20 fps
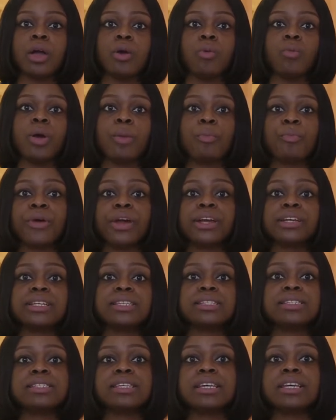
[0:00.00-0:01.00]
When
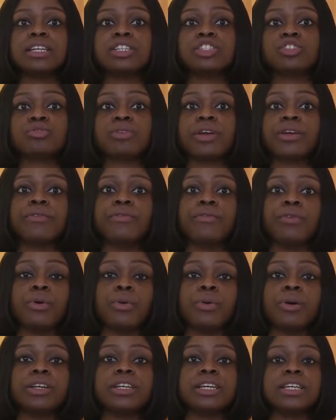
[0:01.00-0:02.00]
pregnancy is
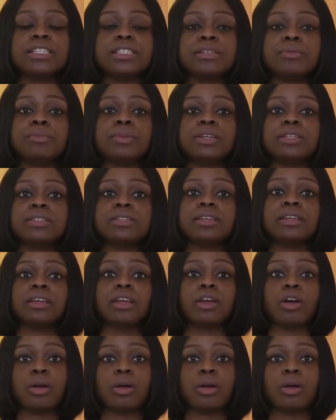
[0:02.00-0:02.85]
straightforward, intermittent